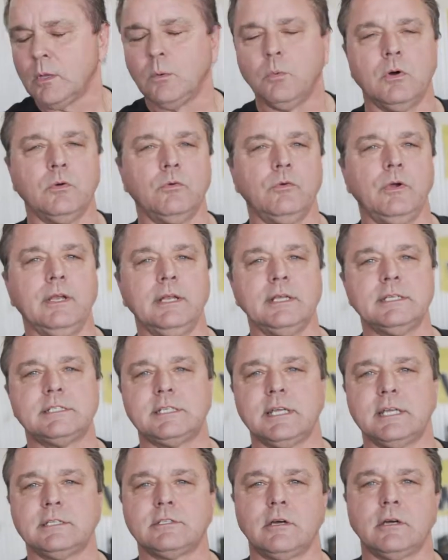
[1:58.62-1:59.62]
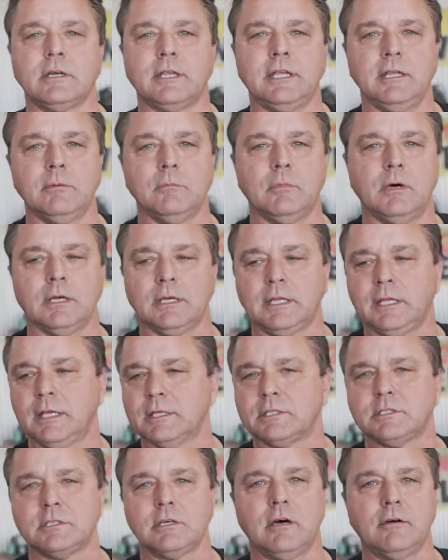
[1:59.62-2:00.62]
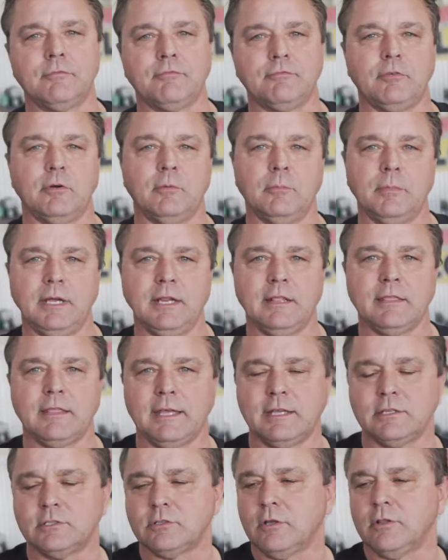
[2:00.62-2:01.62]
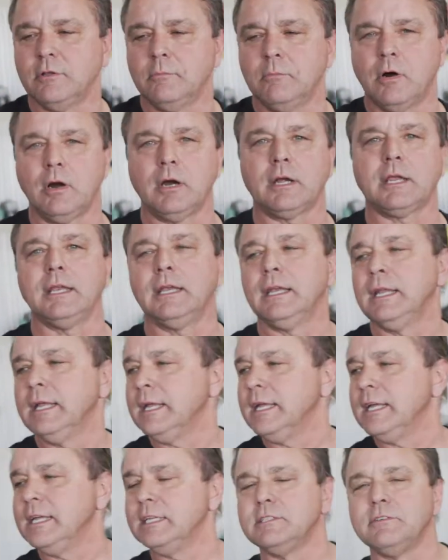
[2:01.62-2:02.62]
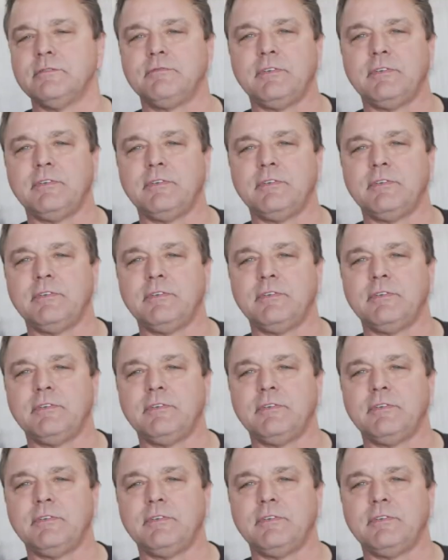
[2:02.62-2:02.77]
What really sets our Kinmont kits off from anything that's on the market is the